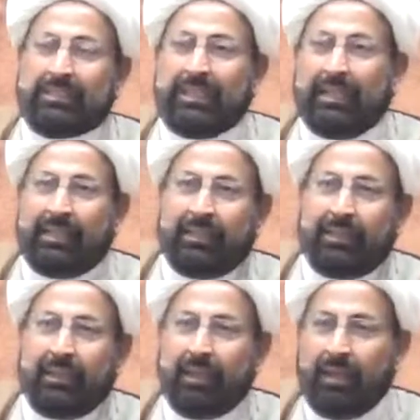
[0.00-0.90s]
see
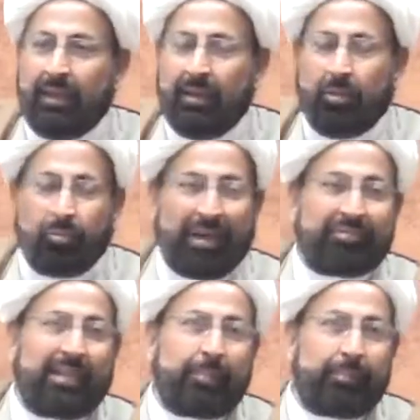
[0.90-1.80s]
one
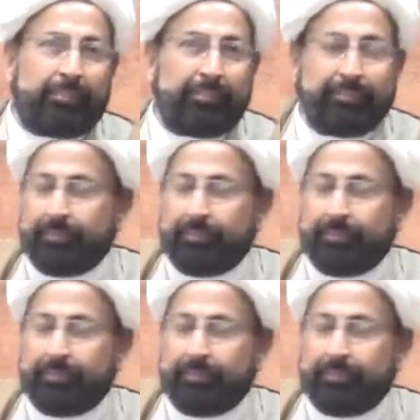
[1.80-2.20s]
of them,